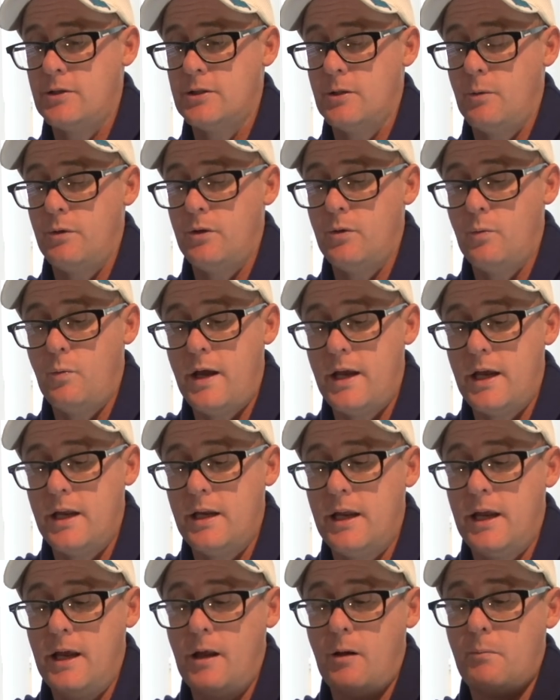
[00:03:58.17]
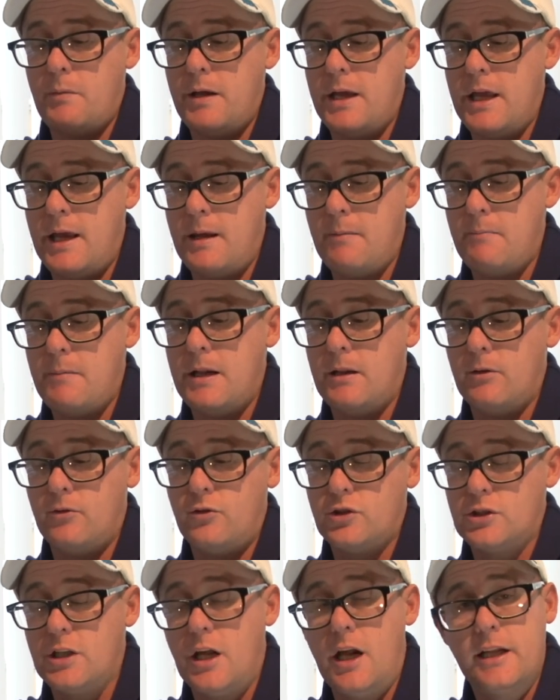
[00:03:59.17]
So with the weight in the heel, me hitting middle to
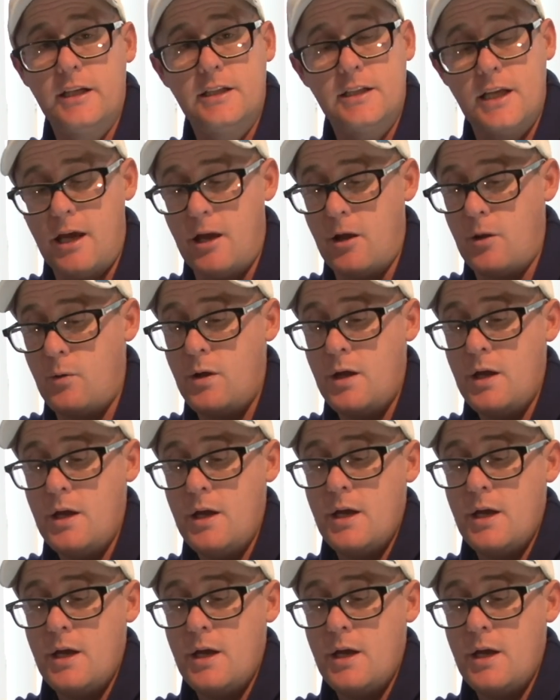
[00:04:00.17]
slightly toe,